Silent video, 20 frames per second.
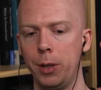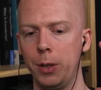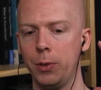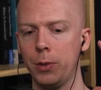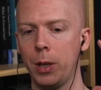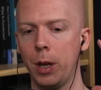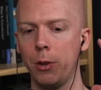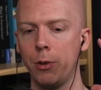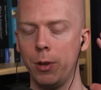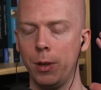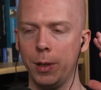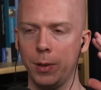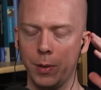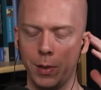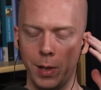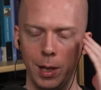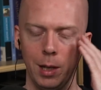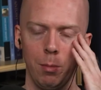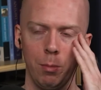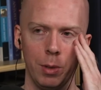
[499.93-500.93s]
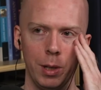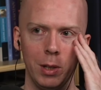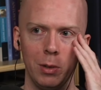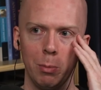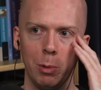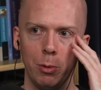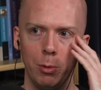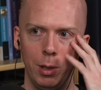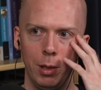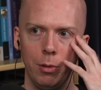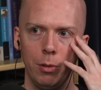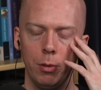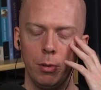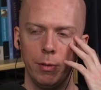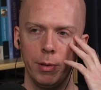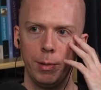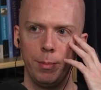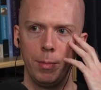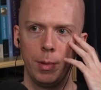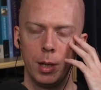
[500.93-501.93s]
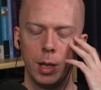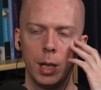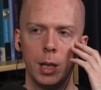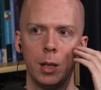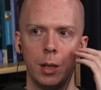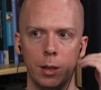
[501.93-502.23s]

the discussion that's taking place between the two of them.